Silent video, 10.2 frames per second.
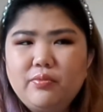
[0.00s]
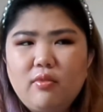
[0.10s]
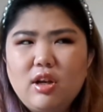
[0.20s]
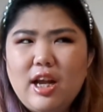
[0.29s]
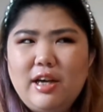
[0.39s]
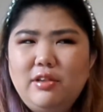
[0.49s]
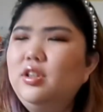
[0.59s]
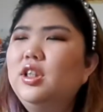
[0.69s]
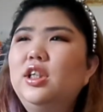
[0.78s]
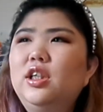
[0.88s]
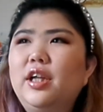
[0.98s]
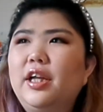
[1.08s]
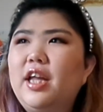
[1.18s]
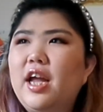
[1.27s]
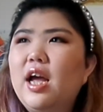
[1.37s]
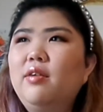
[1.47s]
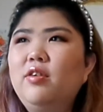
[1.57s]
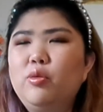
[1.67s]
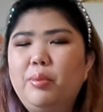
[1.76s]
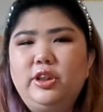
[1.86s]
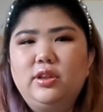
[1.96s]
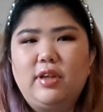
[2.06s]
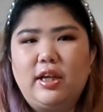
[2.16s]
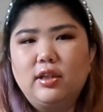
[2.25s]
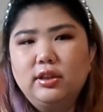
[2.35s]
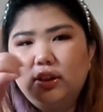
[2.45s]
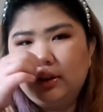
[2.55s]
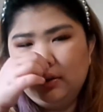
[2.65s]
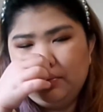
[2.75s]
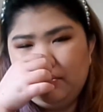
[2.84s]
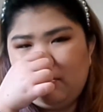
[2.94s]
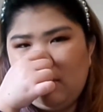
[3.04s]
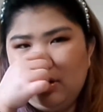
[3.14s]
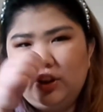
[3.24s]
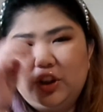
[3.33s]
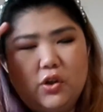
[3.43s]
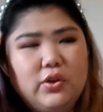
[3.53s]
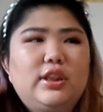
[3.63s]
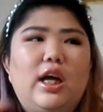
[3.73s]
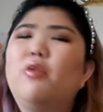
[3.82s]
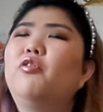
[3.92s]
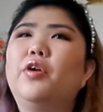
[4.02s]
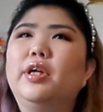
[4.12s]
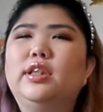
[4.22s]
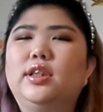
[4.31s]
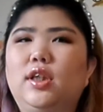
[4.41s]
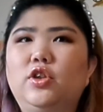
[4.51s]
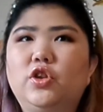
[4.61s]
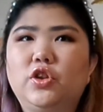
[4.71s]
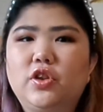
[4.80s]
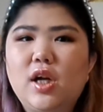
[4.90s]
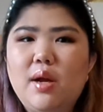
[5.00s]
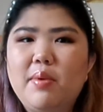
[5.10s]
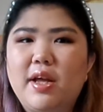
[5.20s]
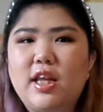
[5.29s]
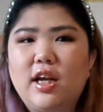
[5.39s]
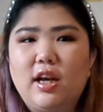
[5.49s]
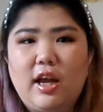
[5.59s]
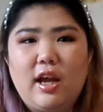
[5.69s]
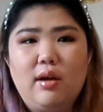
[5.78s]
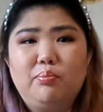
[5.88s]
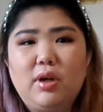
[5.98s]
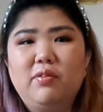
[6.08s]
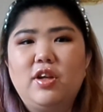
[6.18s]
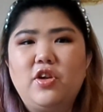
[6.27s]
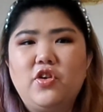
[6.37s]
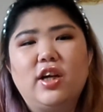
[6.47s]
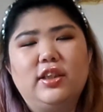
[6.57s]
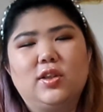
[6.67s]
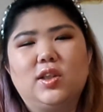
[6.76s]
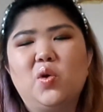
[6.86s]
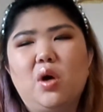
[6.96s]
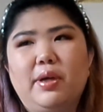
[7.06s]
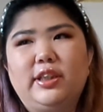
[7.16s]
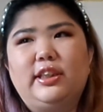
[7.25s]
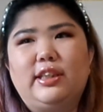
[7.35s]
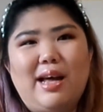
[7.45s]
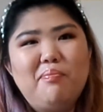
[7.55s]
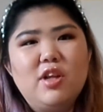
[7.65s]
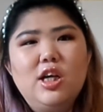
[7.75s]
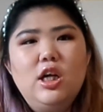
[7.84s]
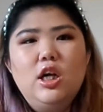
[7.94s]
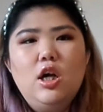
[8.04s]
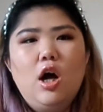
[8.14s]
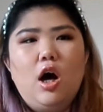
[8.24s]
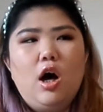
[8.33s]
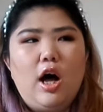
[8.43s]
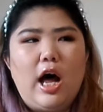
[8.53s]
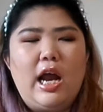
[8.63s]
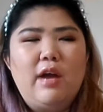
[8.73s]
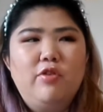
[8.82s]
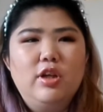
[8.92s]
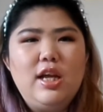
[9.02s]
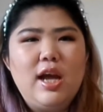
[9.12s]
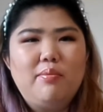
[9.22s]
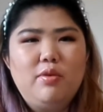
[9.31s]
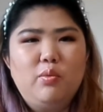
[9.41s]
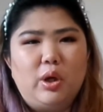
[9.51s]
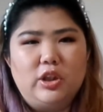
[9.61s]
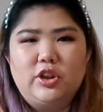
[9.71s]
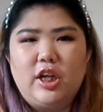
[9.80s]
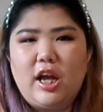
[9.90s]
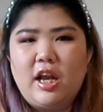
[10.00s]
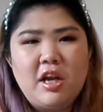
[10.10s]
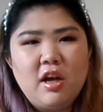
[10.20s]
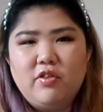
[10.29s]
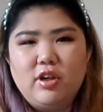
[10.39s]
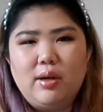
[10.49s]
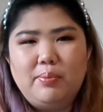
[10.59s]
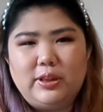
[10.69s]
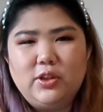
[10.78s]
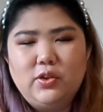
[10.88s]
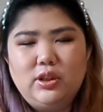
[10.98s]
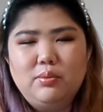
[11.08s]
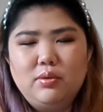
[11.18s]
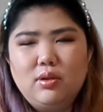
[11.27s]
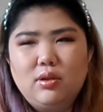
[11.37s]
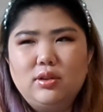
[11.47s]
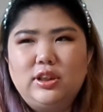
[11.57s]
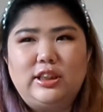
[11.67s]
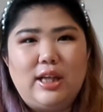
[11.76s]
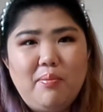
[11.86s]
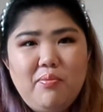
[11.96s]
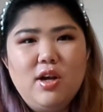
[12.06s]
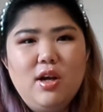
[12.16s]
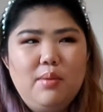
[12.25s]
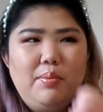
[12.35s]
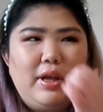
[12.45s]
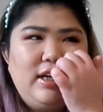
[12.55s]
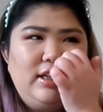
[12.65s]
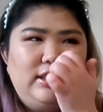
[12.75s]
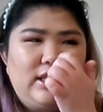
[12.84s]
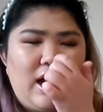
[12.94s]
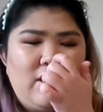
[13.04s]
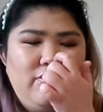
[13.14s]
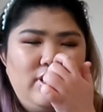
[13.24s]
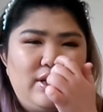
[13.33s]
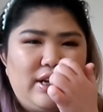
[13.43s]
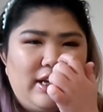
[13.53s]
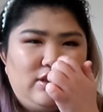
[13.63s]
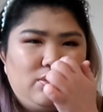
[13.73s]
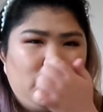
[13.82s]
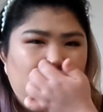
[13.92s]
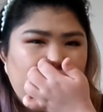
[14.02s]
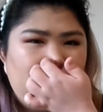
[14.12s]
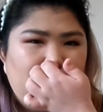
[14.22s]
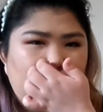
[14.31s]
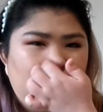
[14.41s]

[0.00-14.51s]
Now, like they have a whole bunch of like this shows that focuses on true crime. I think like probably you guys all know about Snap. I really haven't watched like any of their episodes of Snap because I don't really like to watch like,